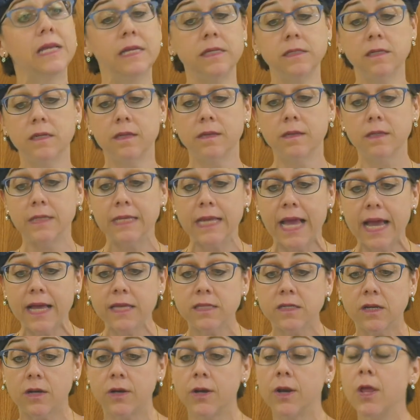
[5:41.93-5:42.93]
into the
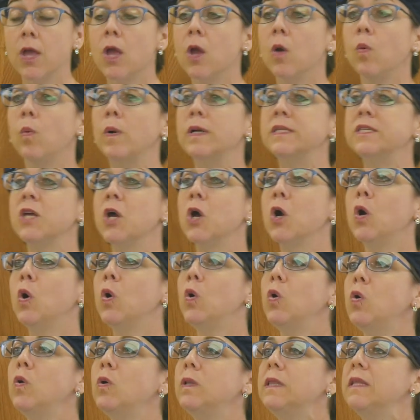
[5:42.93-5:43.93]
desert was
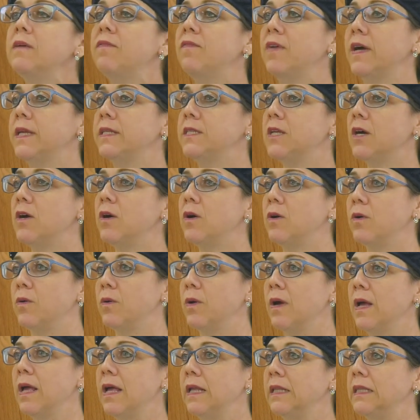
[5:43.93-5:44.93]
Hu
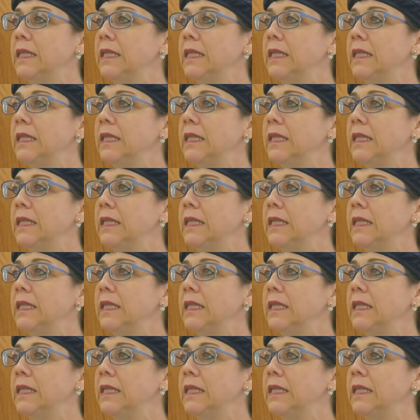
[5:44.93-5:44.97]
Livado,